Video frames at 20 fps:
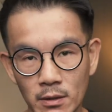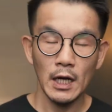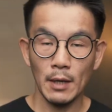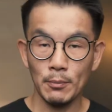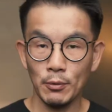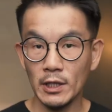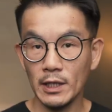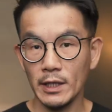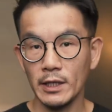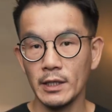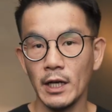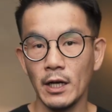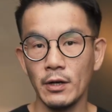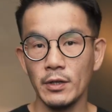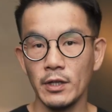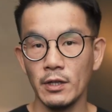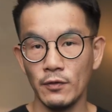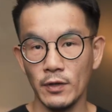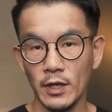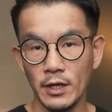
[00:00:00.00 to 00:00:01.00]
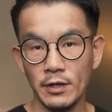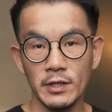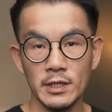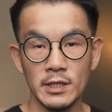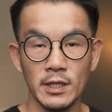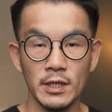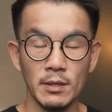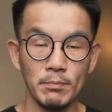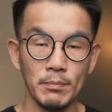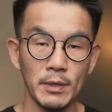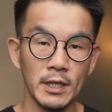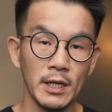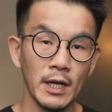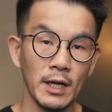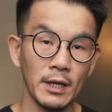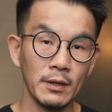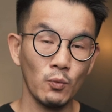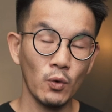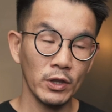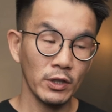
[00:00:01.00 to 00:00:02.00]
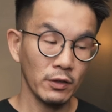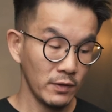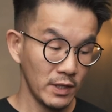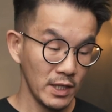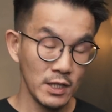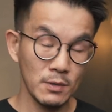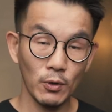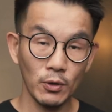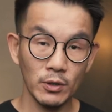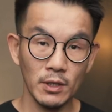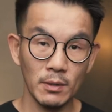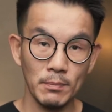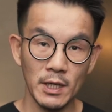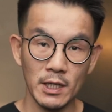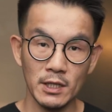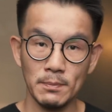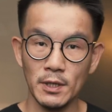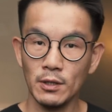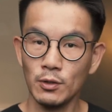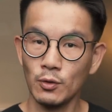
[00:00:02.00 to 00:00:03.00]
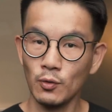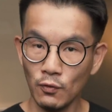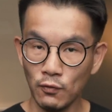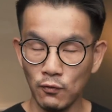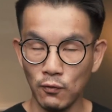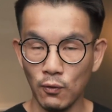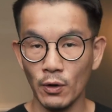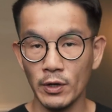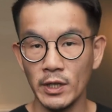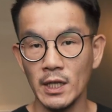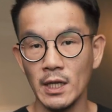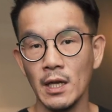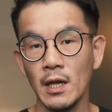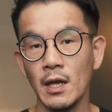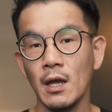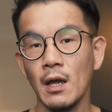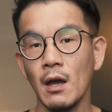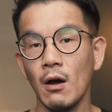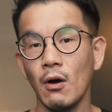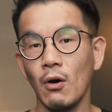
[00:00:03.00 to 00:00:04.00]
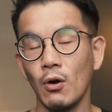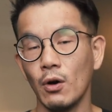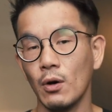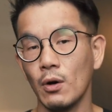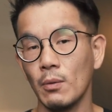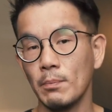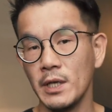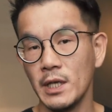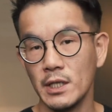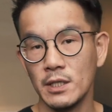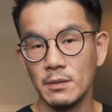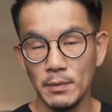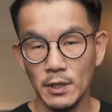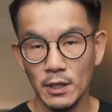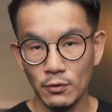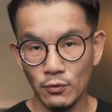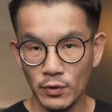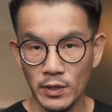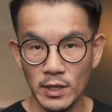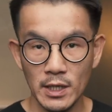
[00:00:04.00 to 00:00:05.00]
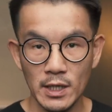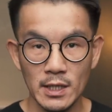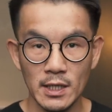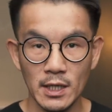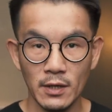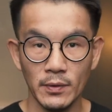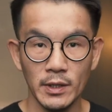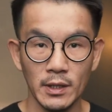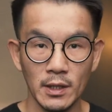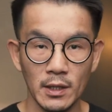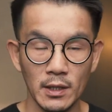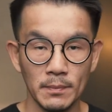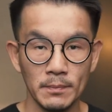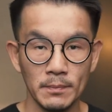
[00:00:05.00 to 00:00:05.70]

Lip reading: I'll put the link down if you're interested in picking up one of these model PSP240 or PSP370.